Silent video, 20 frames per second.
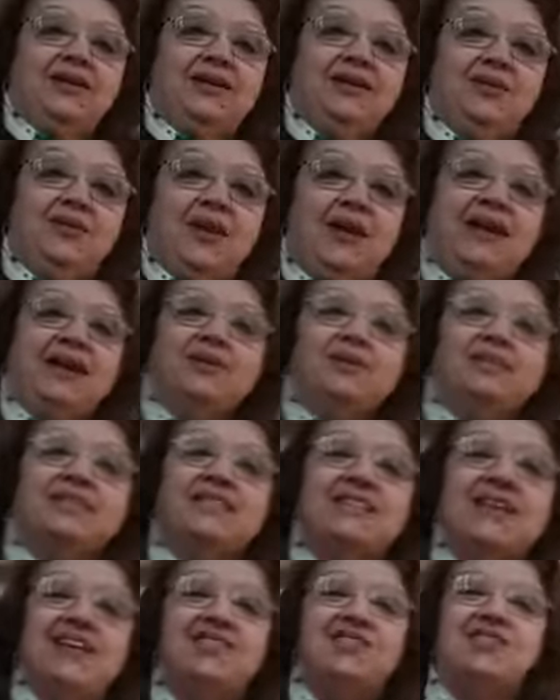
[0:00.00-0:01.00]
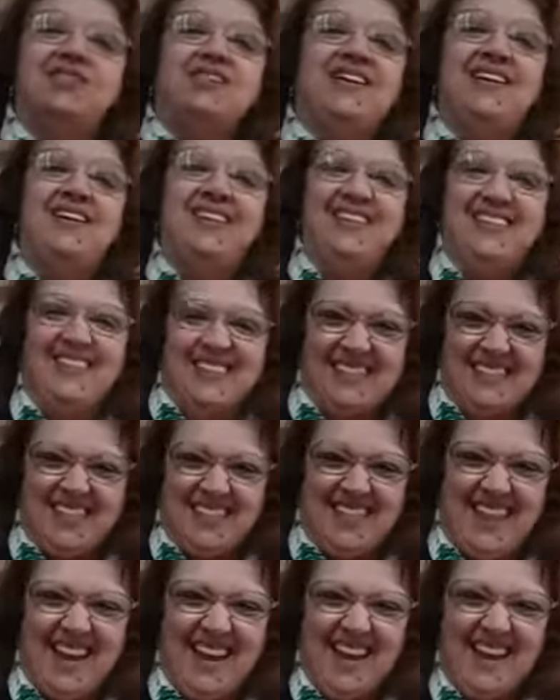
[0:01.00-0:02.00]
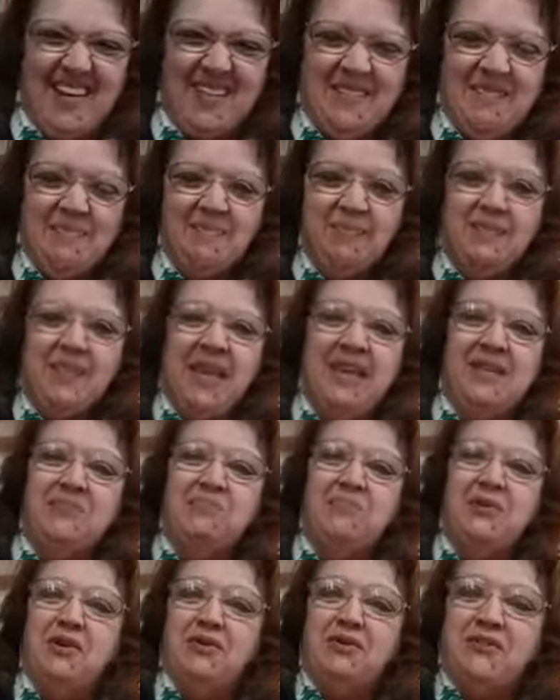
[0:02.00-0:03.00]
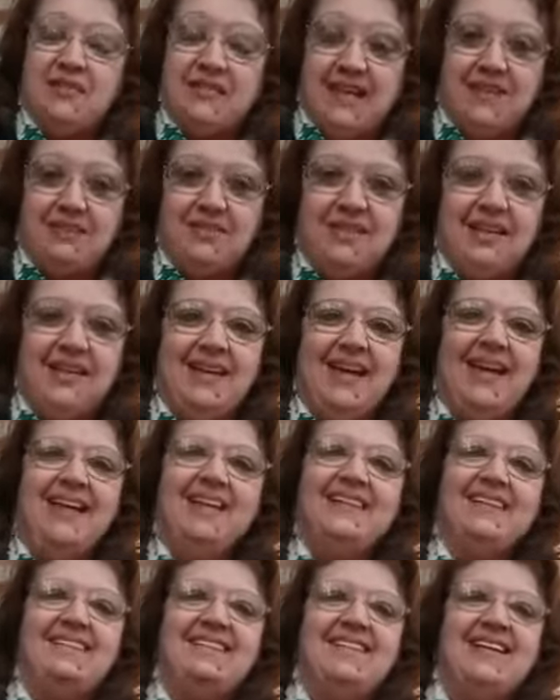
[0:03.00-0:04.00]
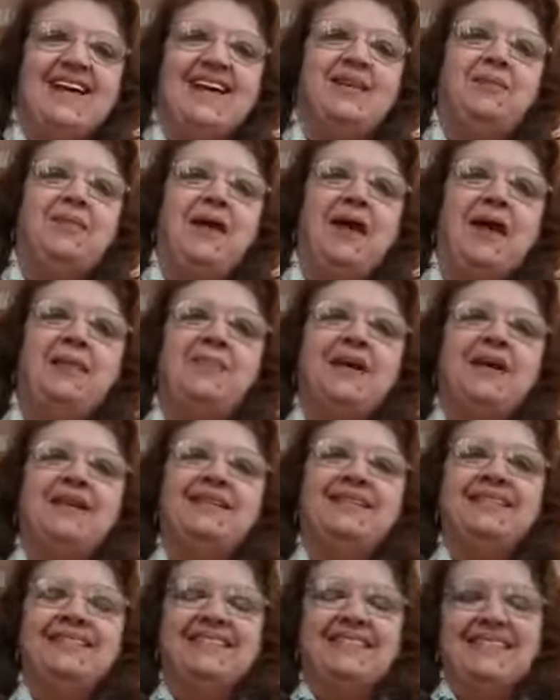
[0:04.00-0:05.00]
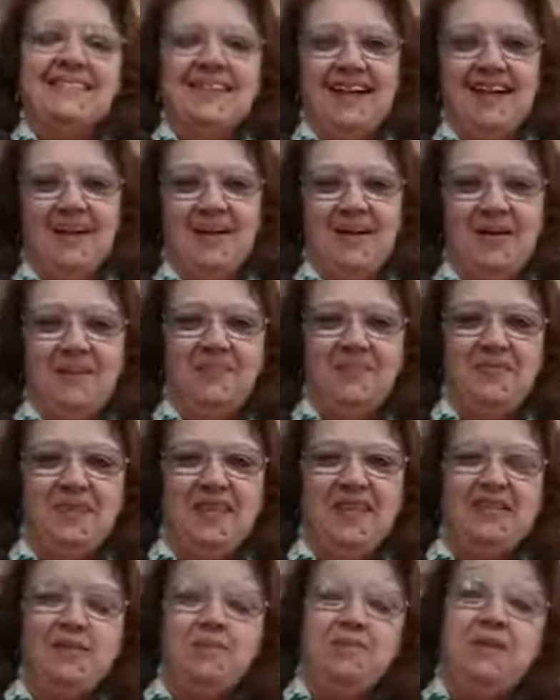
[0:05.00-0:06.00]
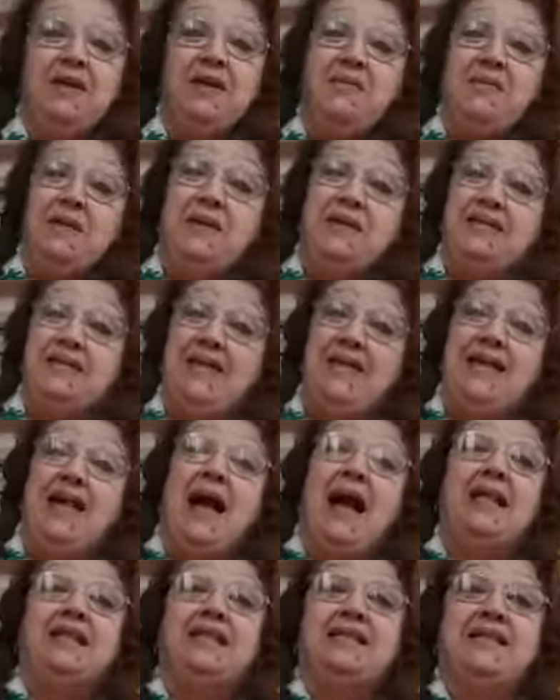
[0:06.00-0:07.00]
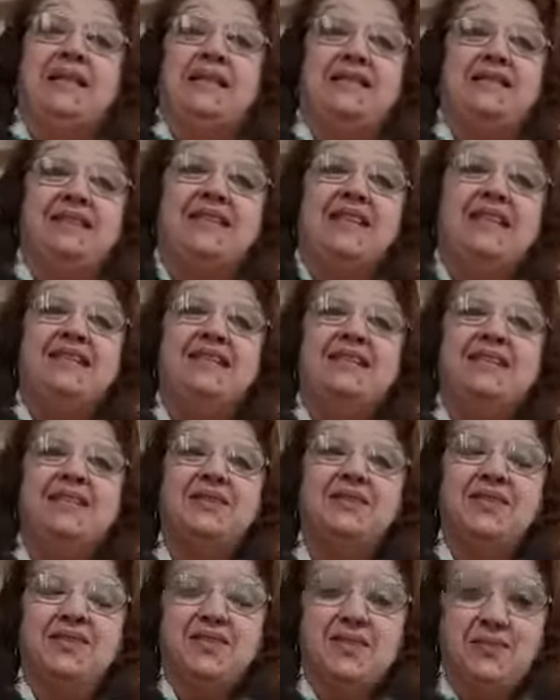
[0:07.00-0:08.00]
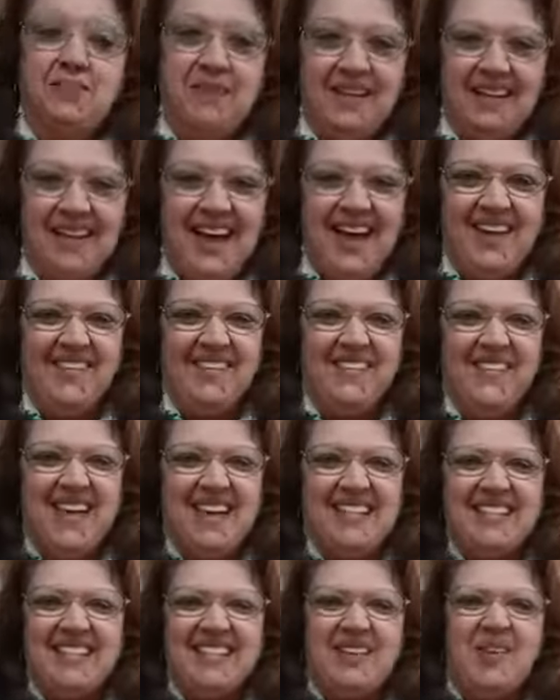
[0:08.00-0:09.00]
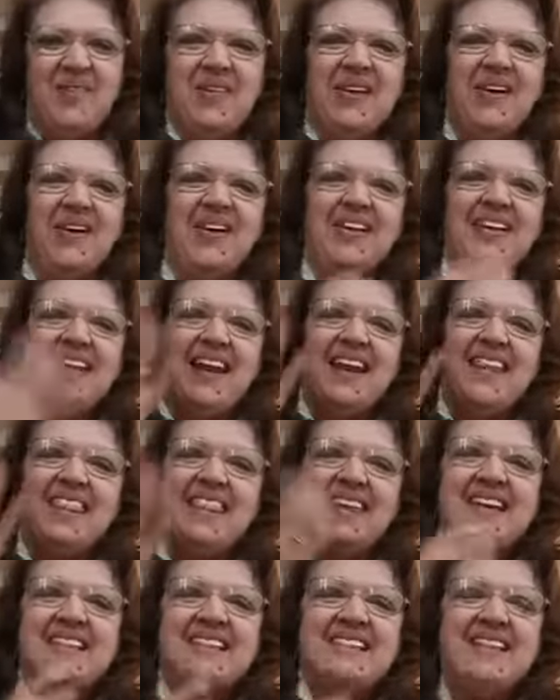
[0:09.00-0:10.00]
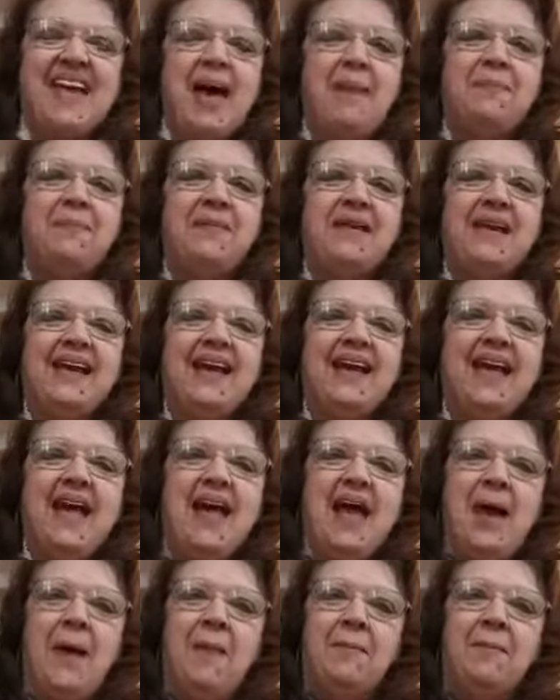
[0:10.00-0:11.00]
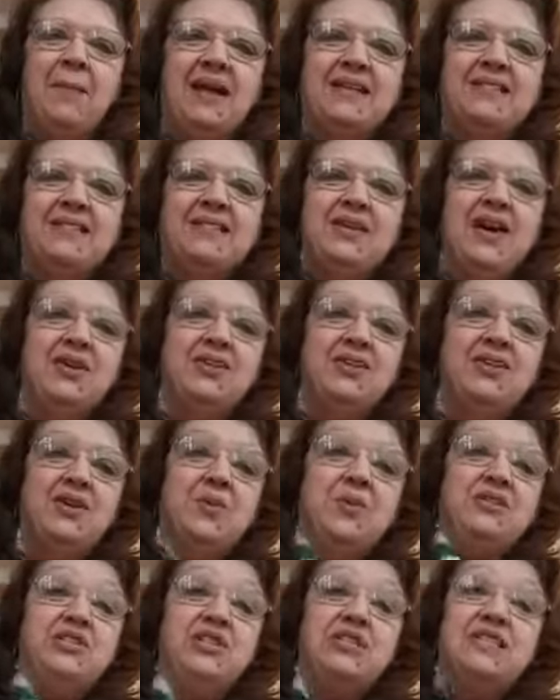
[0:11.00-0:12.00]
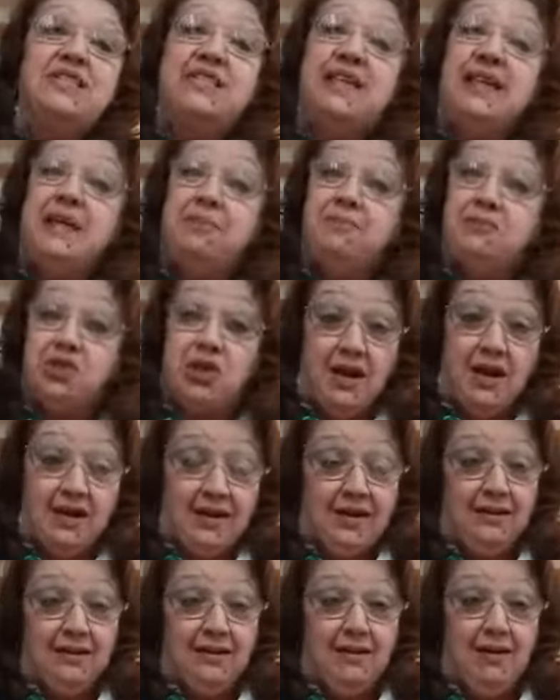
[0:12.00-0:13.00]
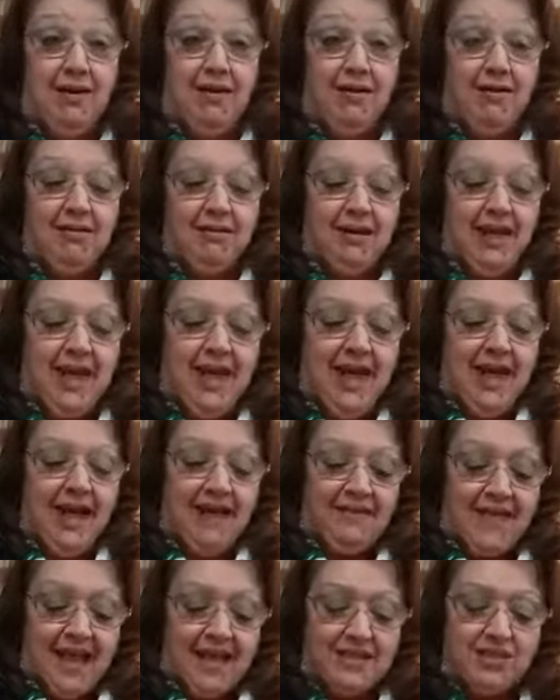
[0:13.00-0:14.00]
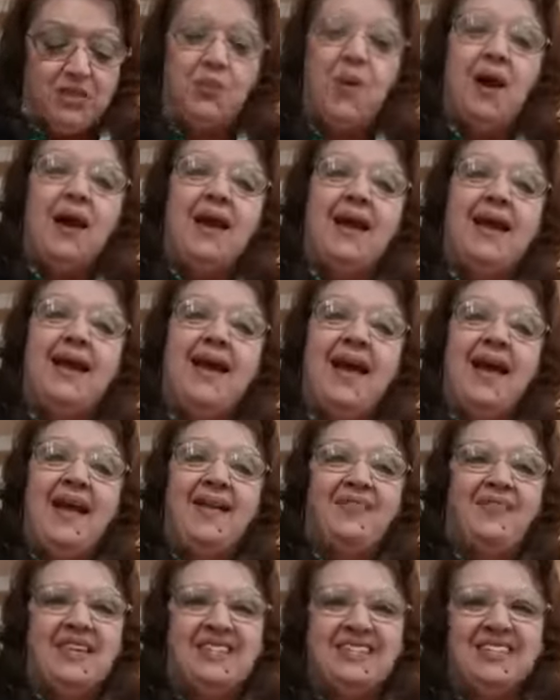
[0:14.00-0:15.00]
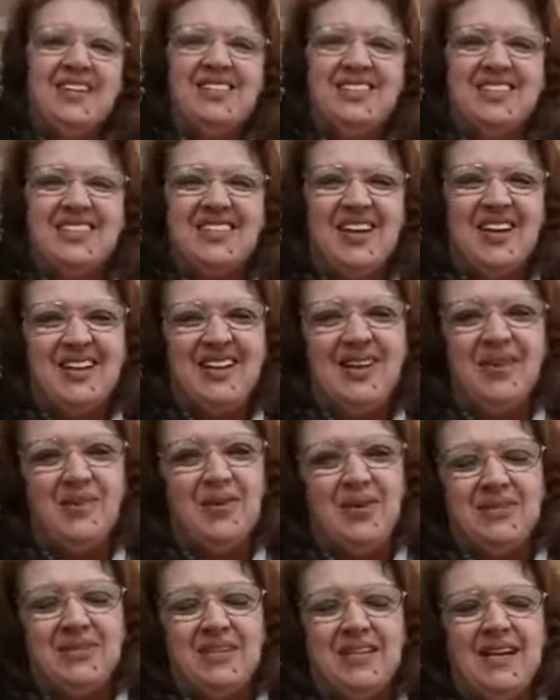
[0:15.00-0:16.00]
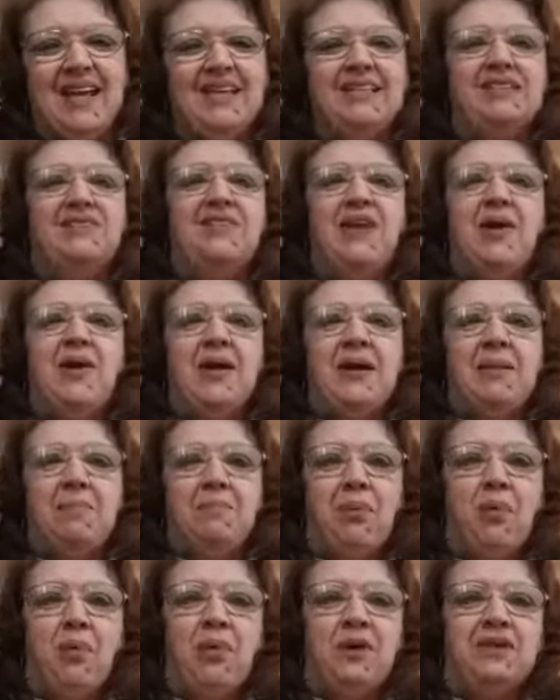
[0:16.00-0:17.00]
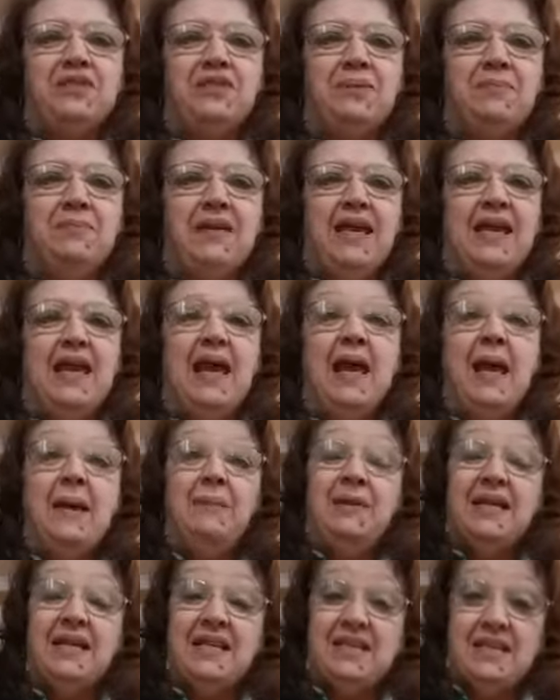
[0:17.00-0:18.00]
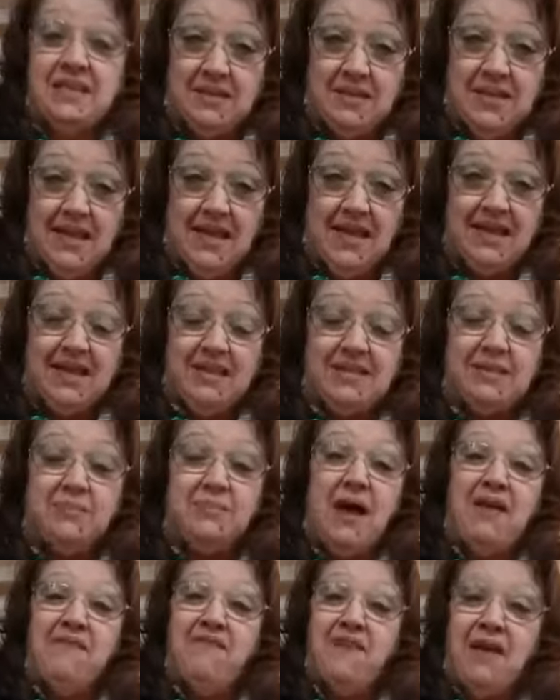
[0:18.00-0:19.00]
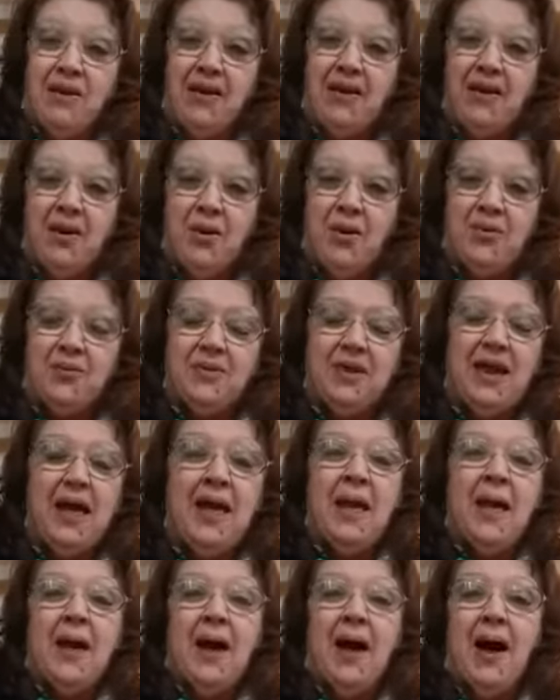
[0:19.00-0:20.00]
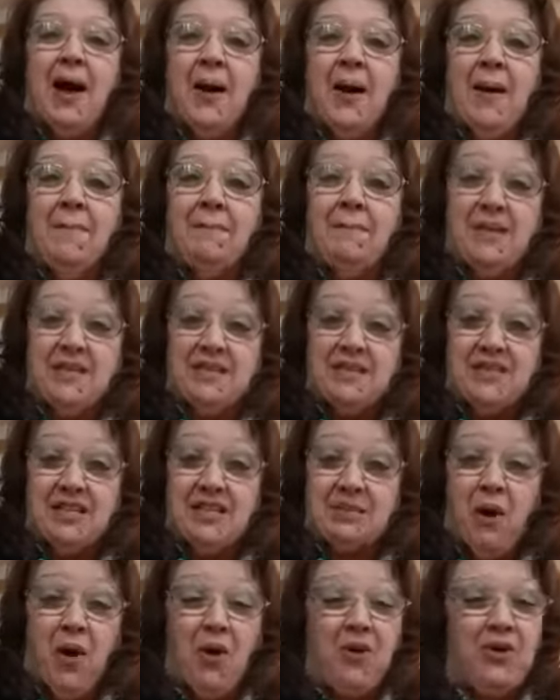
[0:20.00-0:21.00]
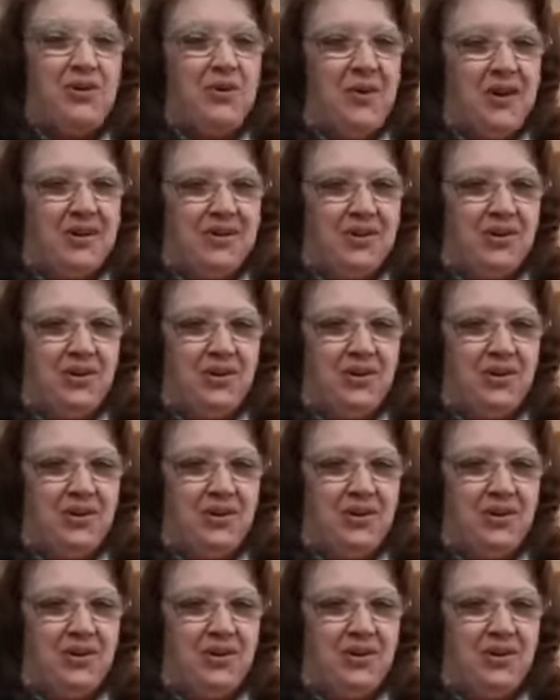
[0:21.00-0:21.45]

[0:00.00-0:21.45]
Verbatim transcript: little radio station here looks like in beautiful downtown Headland, Alabama. Um, it's been a busy holiday season. There's been a lot of events going on, a lot of things happening. But, uh, you know, we just keep chugging along. And that's why this Unsung Hero today is very important to me because it is my very own uh, business partner and